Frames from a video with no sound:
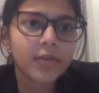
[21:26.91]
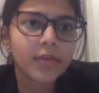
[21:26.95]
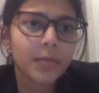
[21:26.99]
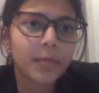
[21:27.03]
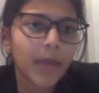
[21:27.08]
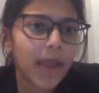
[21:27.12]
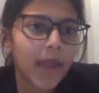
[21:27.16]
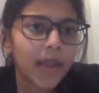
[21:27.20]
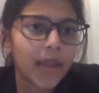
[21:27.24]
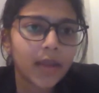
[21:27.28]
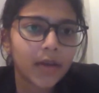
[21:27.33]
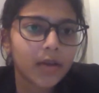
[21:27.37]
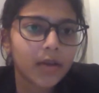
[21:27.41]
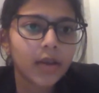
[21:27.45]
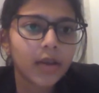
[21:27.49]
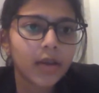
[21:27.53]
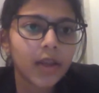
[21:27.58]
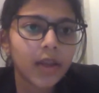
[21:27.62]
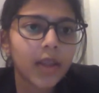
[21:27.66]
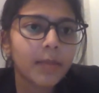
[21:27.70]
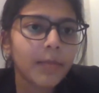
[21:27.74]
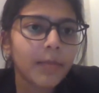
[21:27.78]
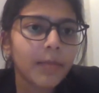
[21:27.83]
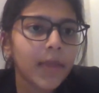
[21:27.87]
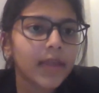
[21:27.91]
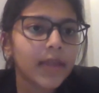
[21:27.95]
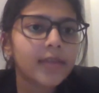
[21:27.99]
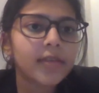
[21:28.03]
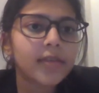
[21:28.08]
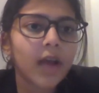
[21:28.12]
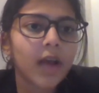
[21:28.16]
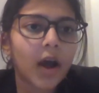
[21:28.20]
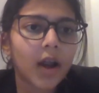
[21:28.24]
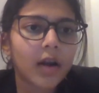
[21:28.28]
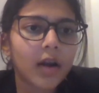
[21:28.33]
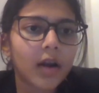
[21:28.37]
So my teammates
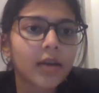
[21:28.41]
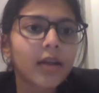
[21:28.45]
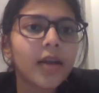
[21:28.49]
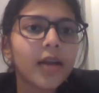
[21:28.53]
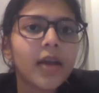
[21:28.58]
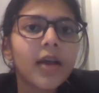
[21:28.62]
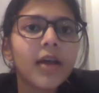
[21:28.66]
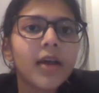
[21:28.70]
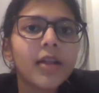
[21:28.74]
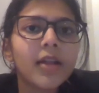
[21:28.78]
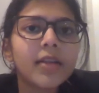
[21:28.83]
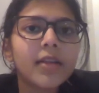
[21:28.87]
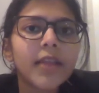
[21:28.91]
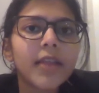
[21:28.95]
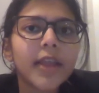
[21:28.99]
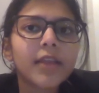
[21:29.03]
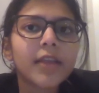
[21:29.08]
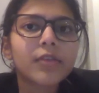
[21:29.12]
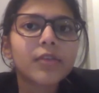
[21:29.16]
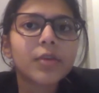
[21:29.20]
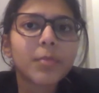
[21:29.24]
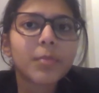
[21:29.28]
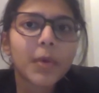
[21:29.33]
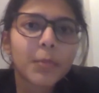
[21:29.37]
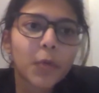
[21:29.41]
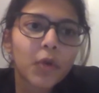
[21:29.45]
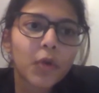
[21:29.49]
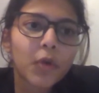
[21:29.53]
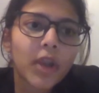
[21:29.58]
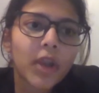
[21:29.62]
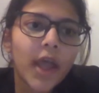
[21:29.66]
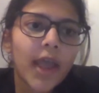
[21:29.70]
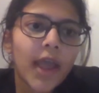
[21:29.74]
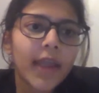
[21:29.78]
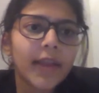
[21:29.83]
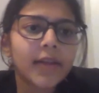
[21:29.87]
are like super
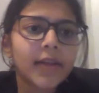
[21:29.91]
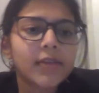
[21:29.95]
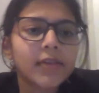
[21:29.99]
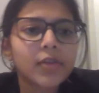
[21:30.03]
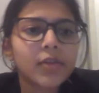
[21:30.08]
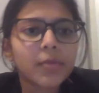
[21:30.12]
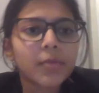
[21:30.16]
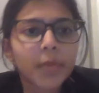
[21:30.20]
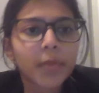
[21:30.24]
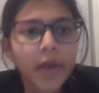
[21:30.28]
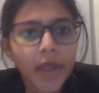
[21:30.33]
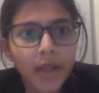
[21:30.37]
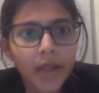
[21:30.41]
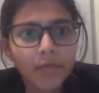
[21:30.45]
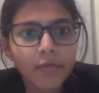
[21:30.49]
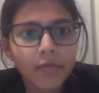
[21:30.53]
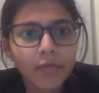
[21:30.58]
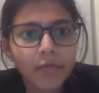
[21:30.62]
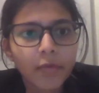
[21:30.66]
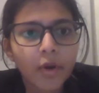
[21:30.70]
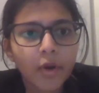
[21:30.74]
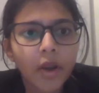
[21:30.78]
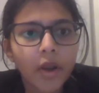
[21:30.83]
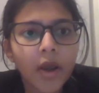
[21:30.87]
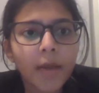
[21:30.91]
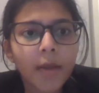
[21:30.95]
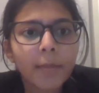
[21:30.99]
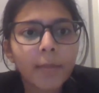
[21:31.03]
polite, super helpful.